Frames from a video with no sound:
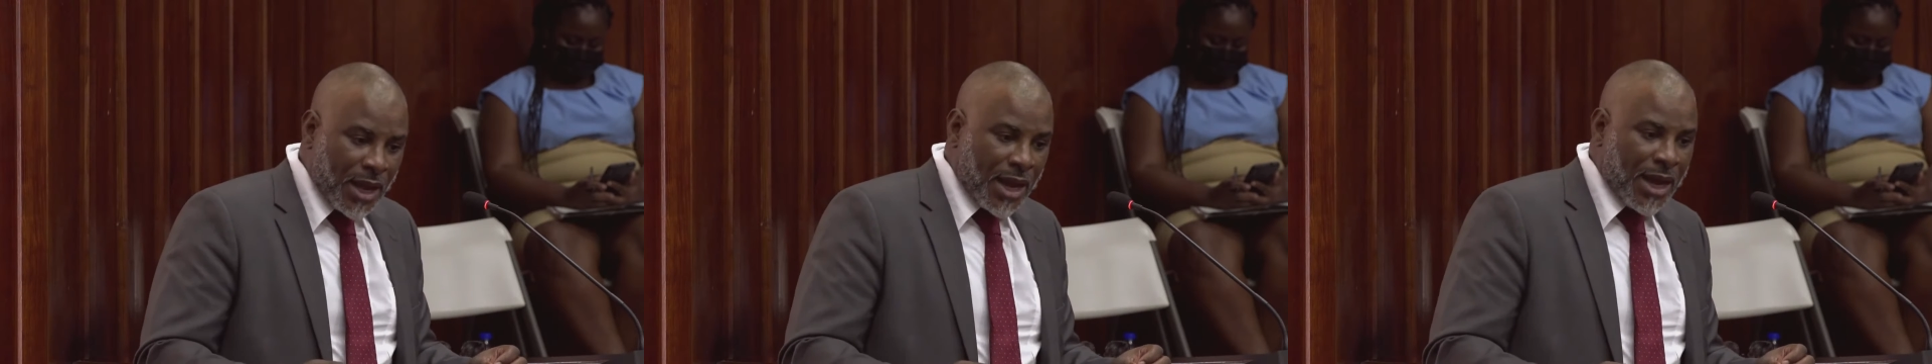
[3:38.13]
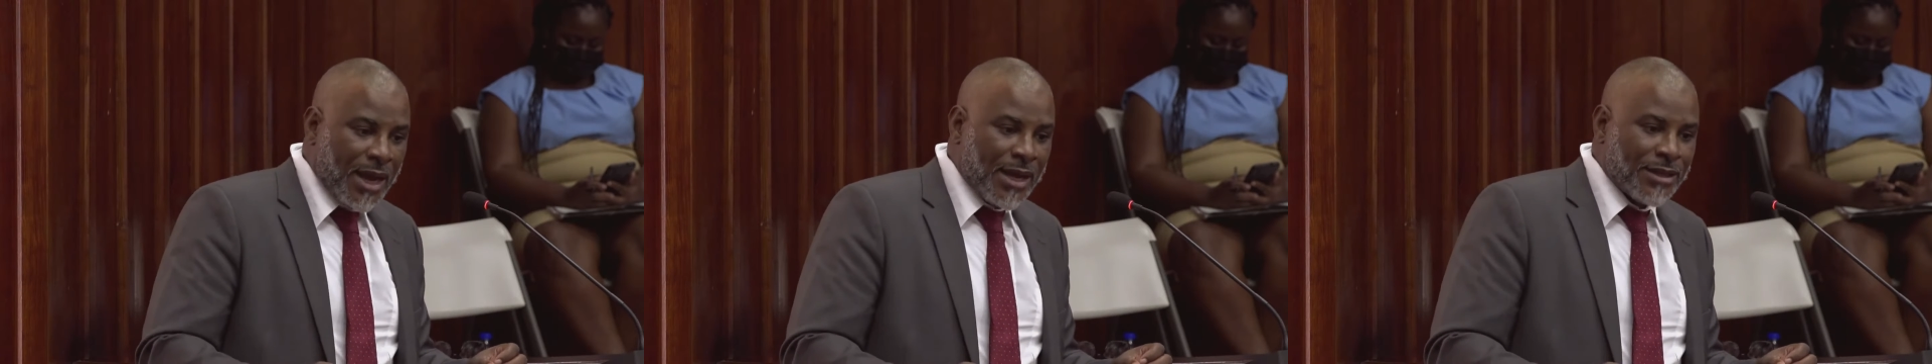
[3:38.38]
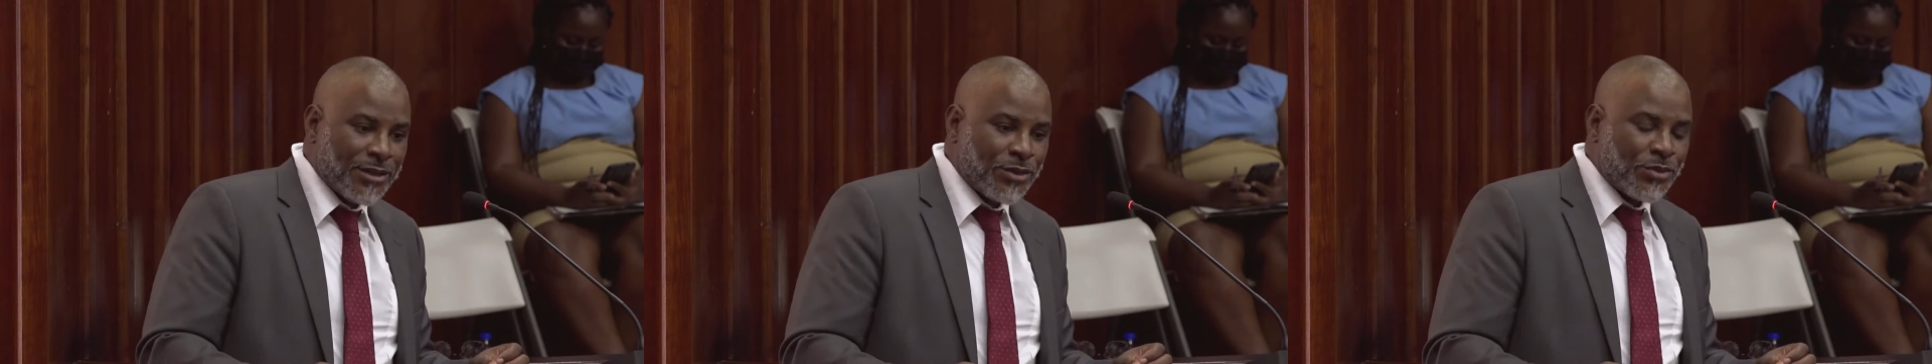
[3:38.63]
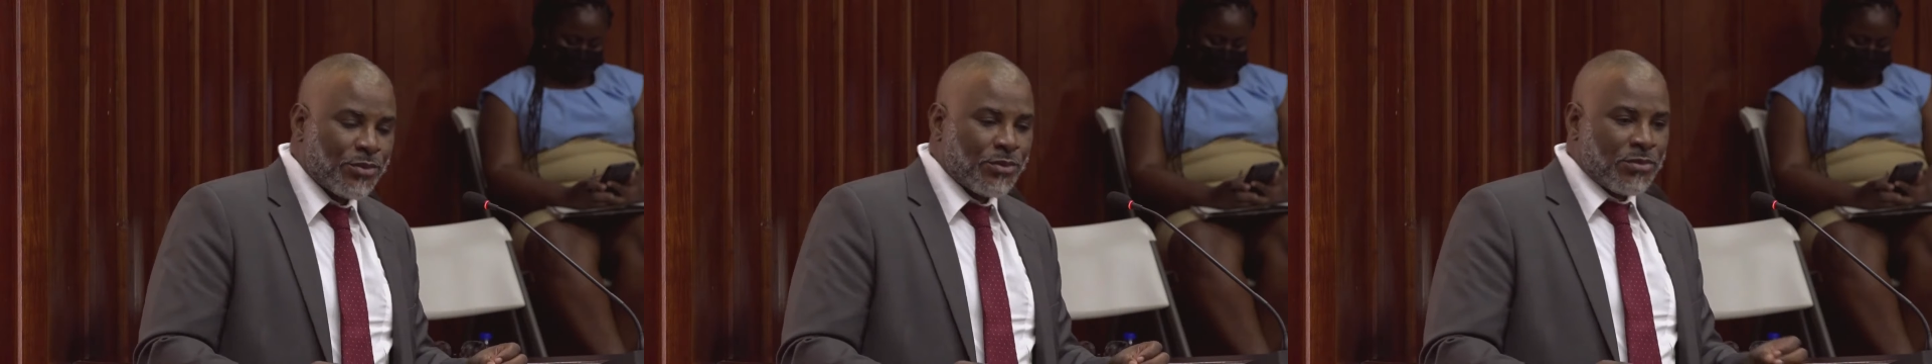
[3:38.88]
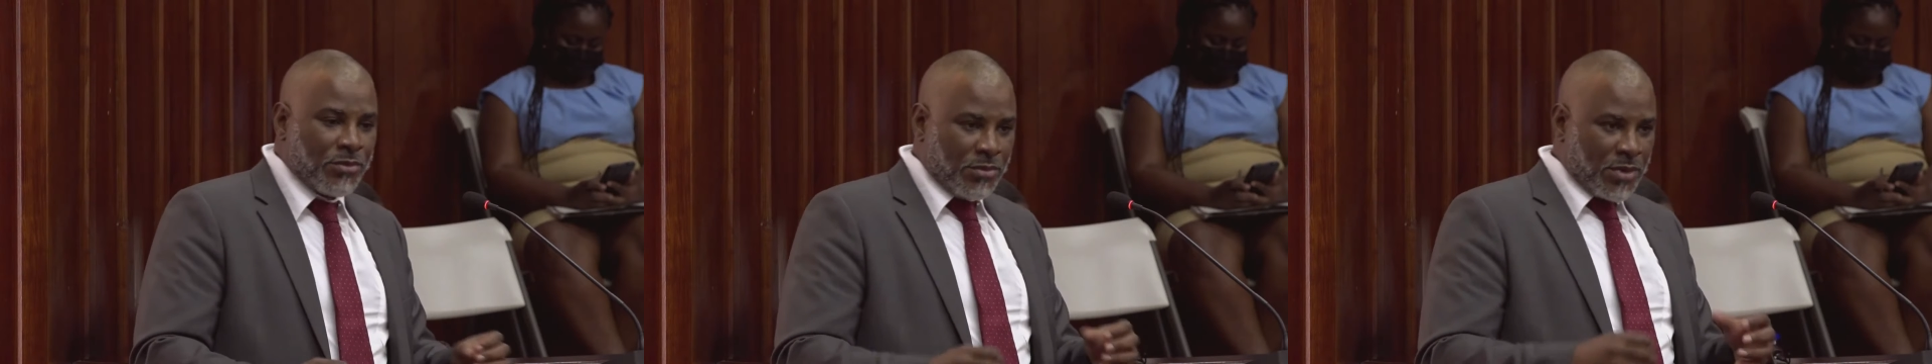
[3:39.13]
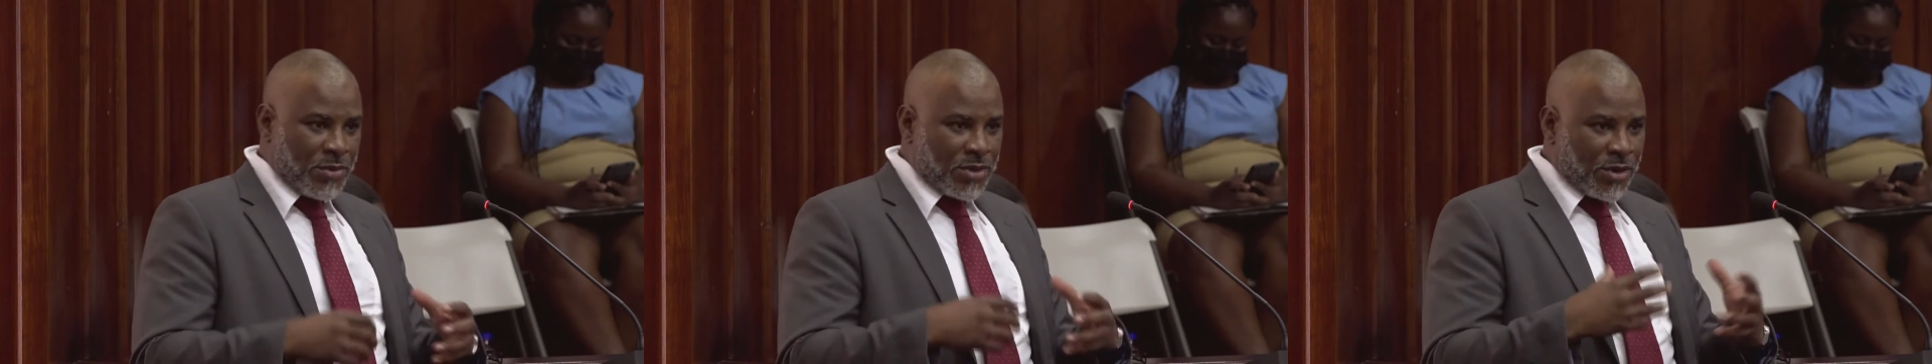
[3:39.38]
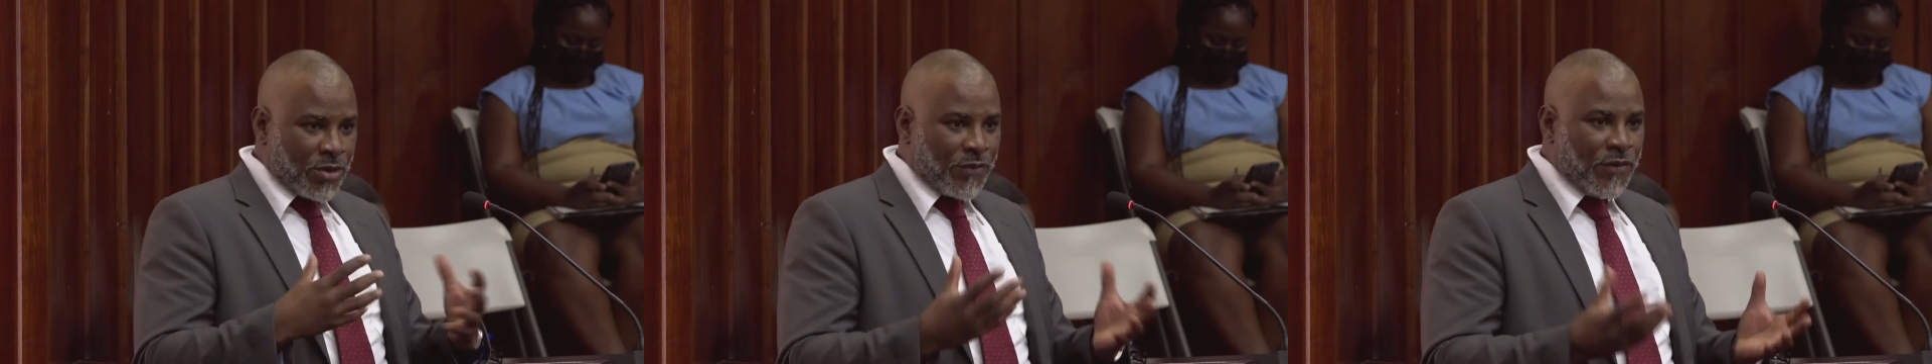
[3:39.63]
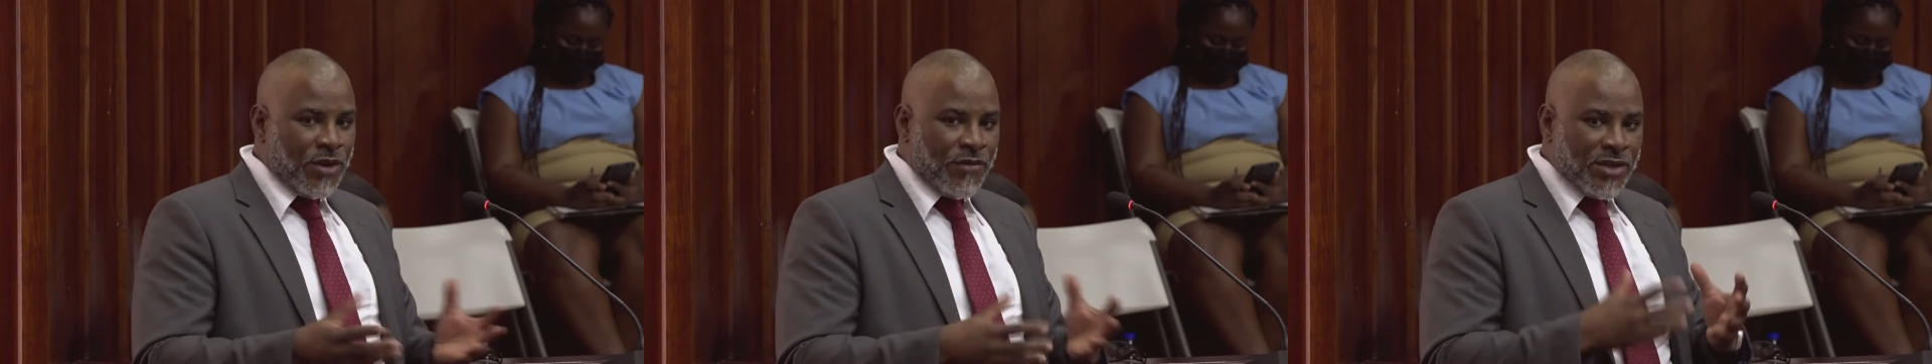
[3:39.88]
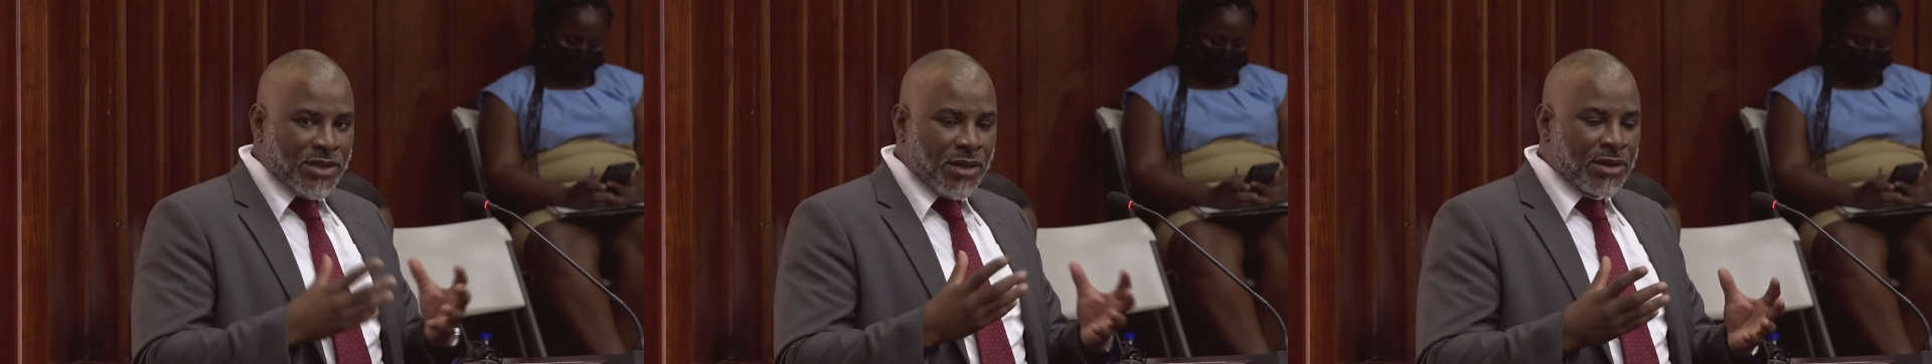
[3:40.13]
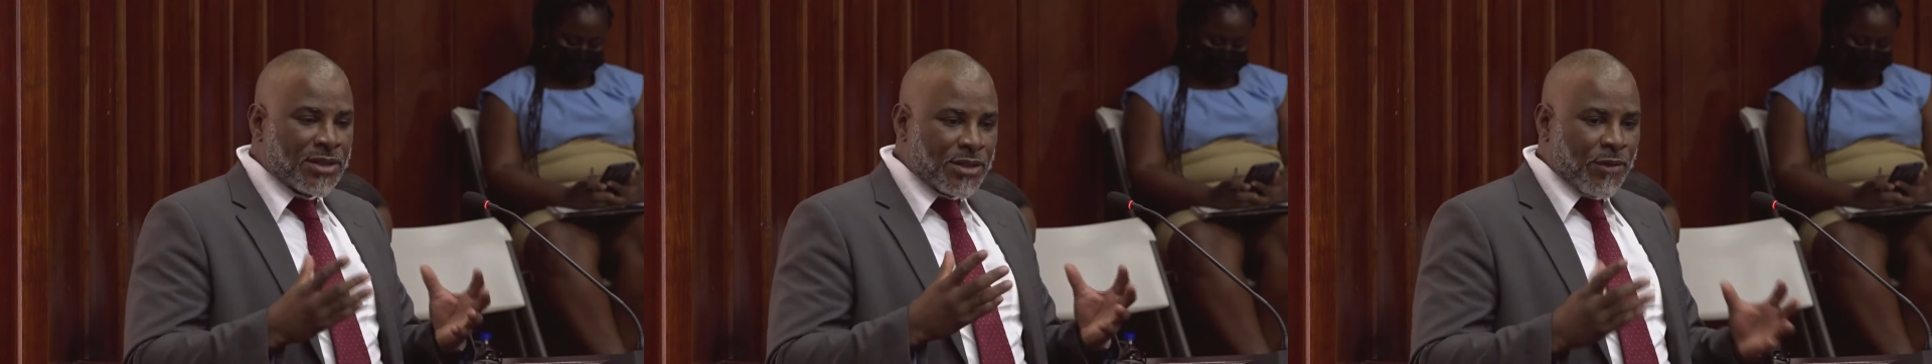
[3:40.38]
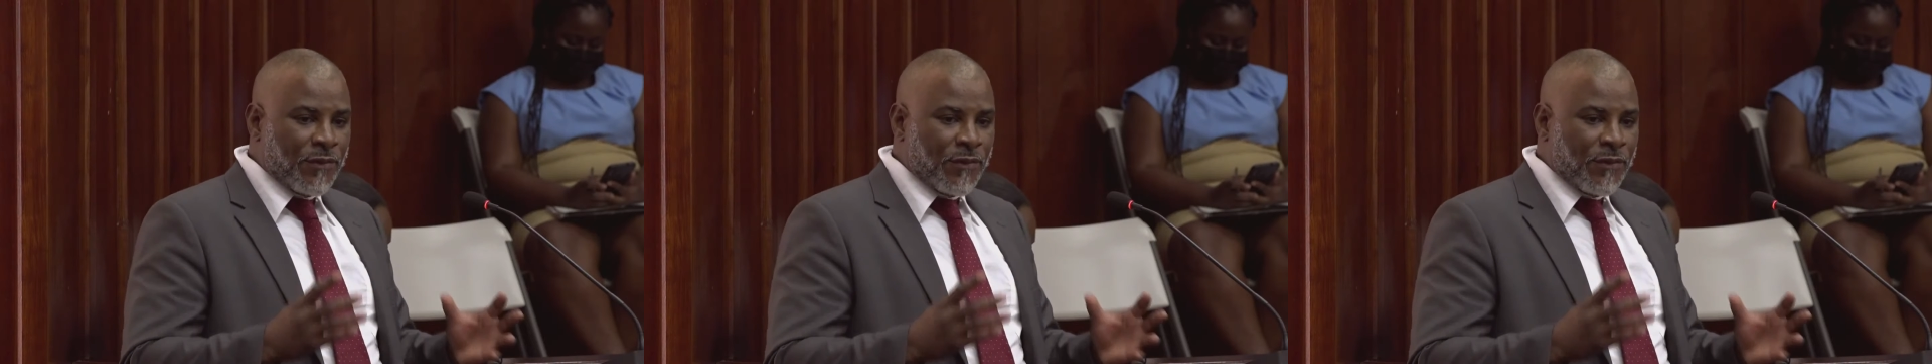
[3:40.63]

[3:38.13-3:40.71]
and we will look for the results